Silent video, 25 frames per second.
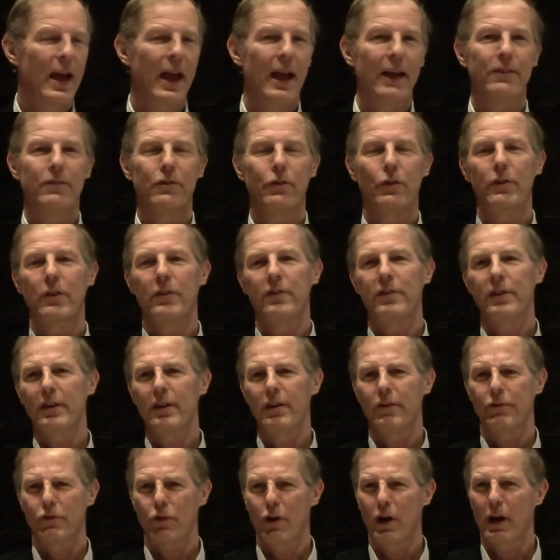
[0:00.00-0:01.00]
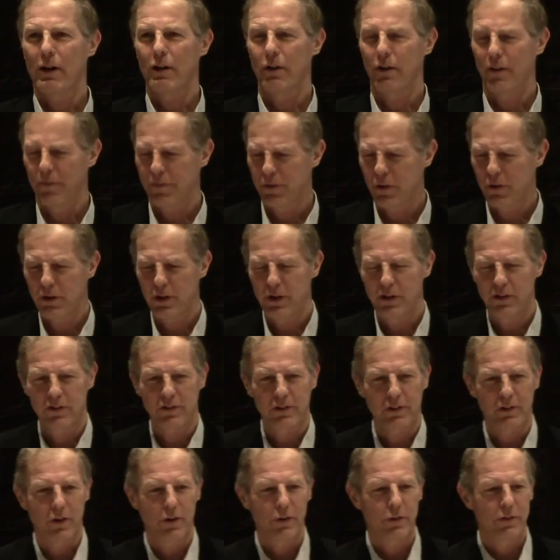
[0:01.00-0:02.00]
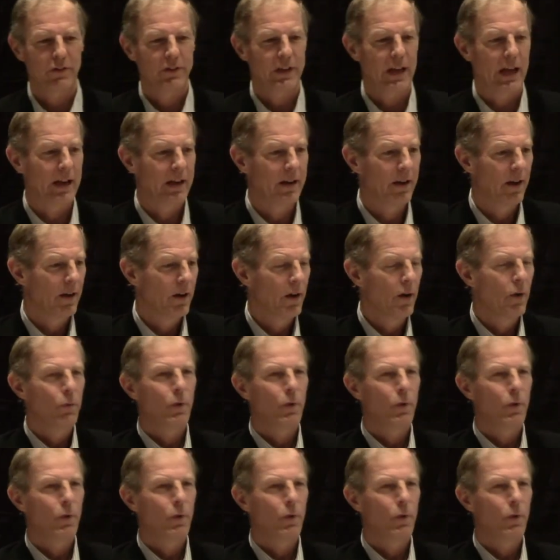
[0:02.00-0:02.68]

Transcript: And so the City of Toronto a few years ago said,